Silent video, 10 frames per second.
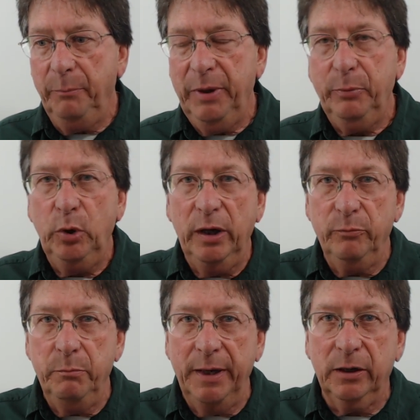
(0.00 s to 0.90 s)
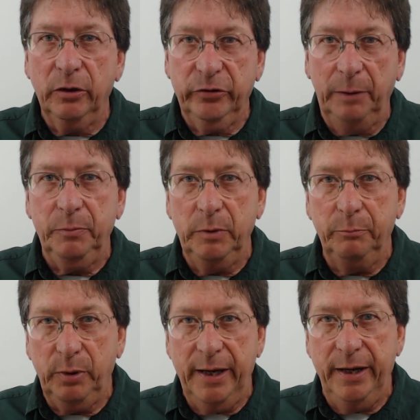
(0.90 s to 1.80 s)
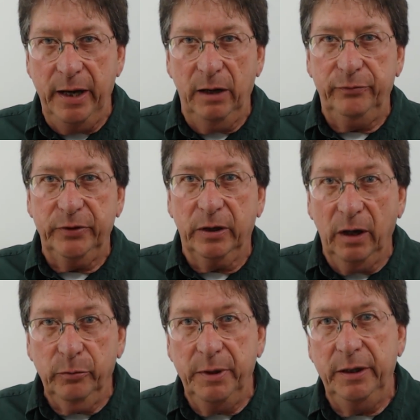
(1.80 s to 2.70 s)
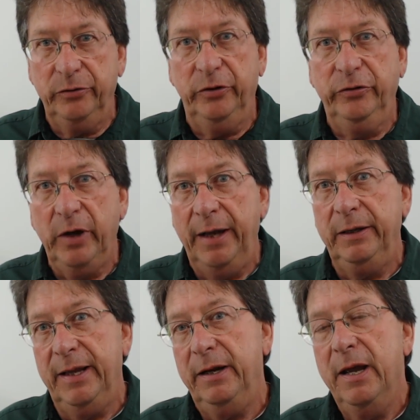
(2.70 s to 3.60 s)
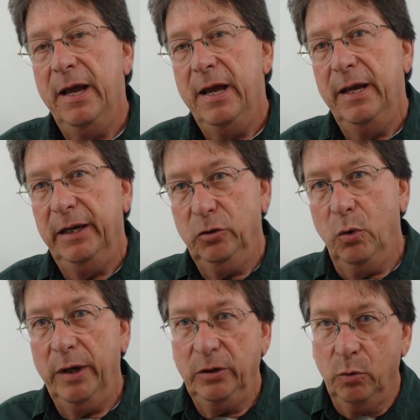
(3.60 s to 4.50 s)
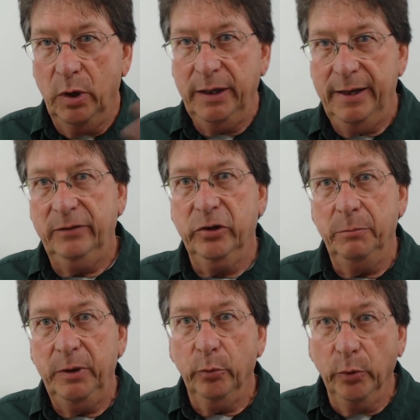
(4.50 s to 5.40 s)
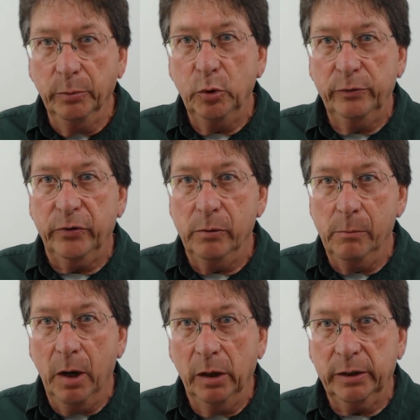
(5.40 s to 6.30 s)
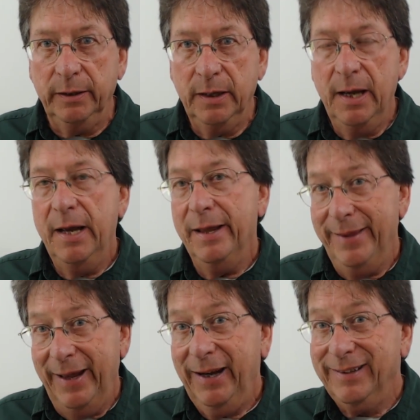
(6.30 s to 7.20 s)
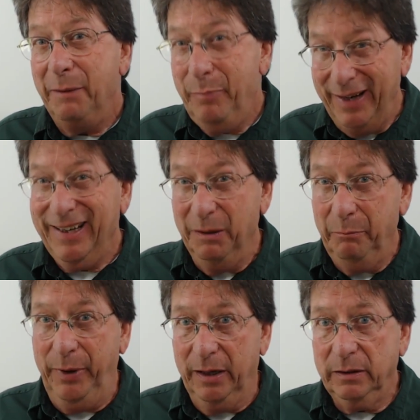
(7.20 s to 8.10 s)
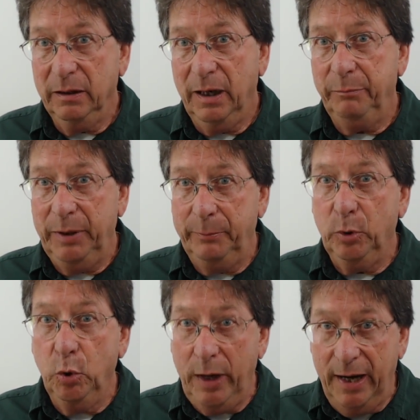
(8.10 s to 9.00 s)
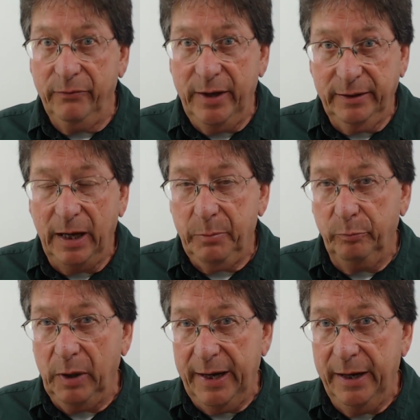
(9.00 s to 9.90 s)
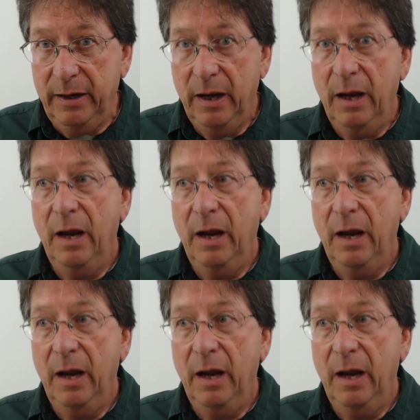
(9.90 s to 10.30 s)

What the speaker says: People who have Medicare Supplement Plan F, the government has decided that in 2020 that's going to be removed from the market. That has a big impact on people who have that type of plan.